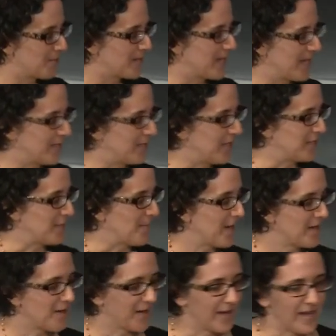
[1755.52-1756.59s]
the
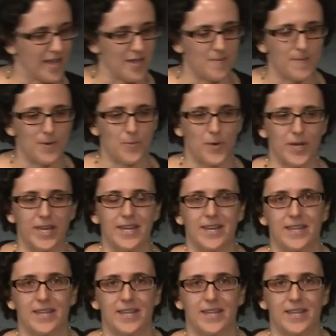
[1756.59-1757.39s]
HHMI grant, I've been working